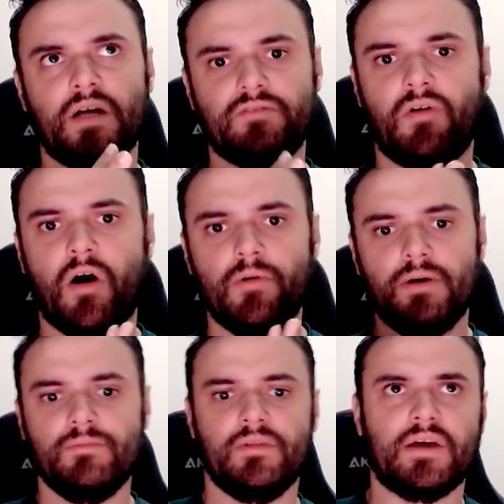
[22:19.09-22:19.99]

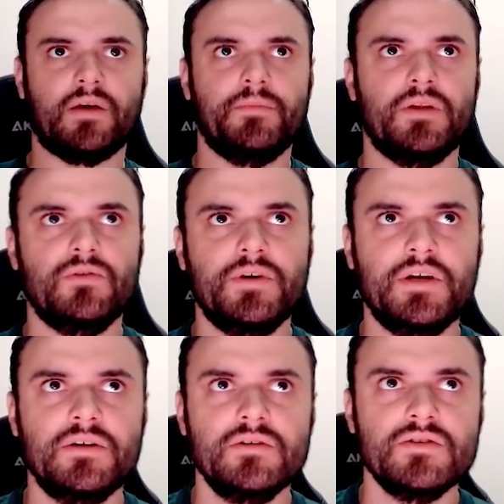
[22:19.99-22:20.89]
drawer, like a menu
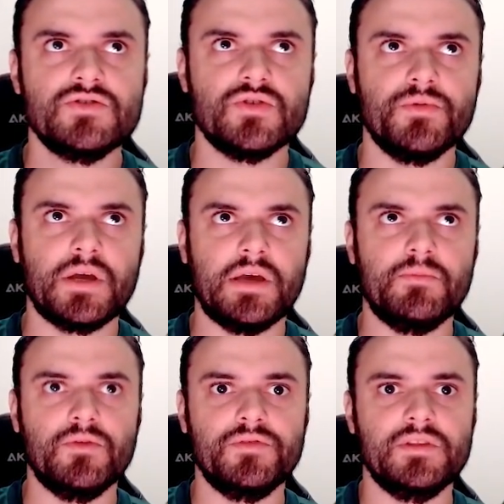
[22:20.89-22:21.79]
here, so we can
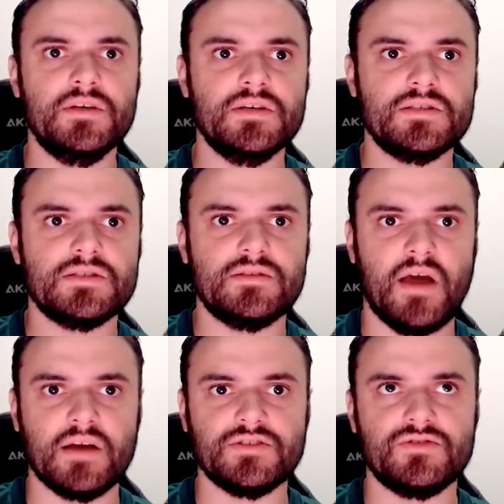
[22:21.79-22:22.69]
move this
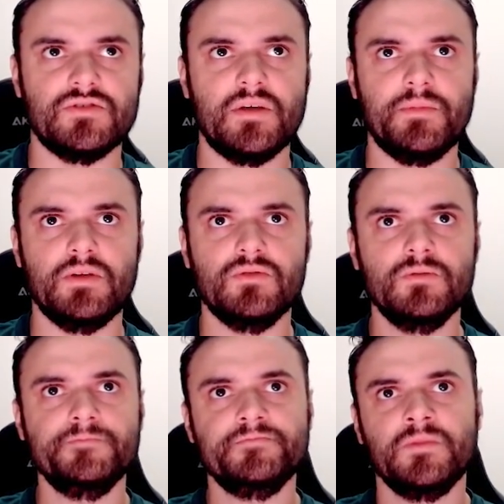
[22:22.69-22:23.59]
text to the
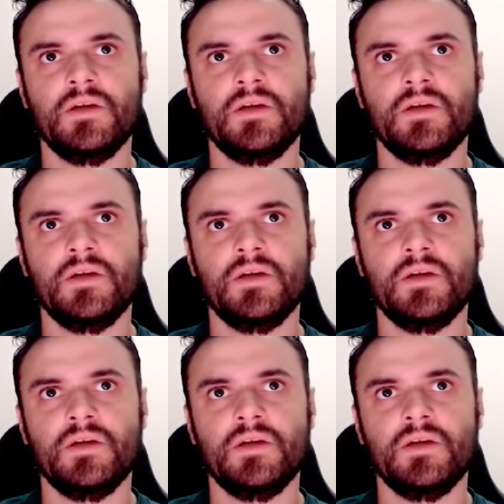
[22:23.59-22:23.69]
menu.